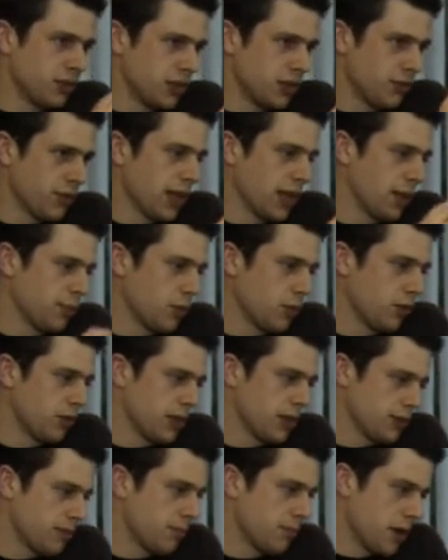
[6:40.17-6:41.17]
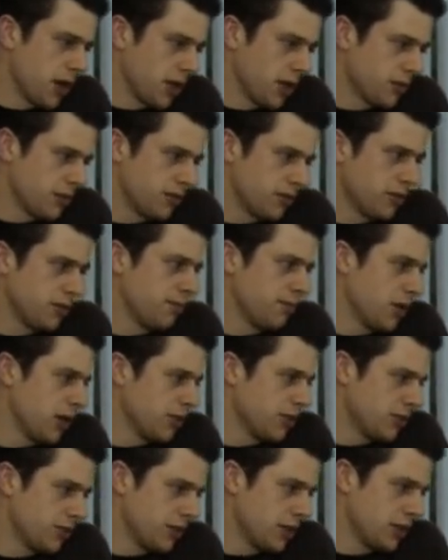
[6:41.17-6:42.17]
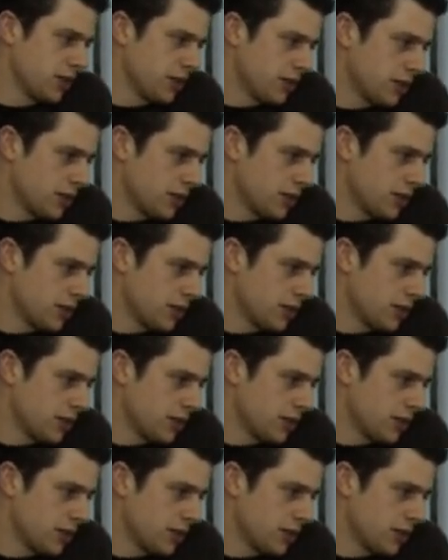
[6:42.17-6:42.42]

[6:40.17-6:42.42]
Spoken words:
and develop all the different parts of it.